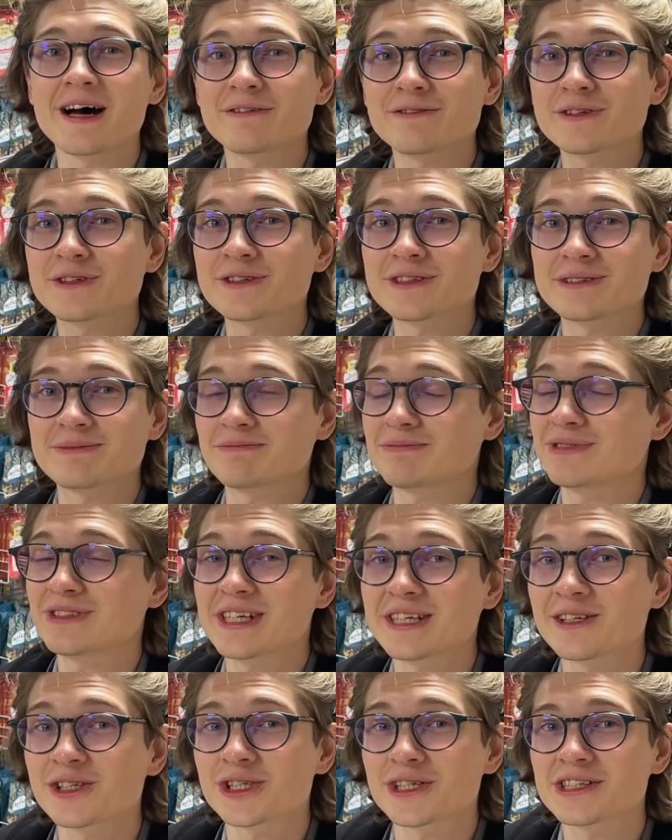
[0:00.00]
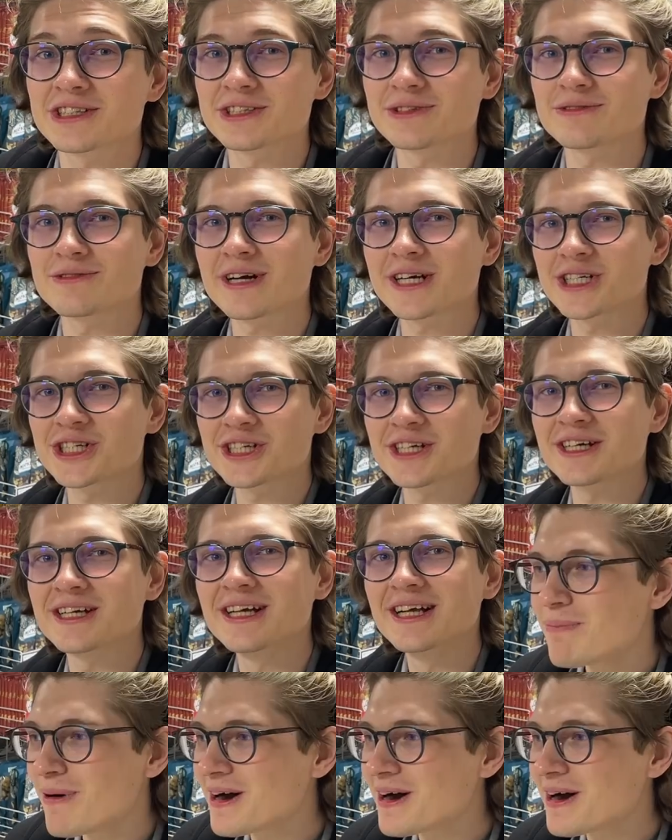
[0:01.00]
after sanctions in Russia.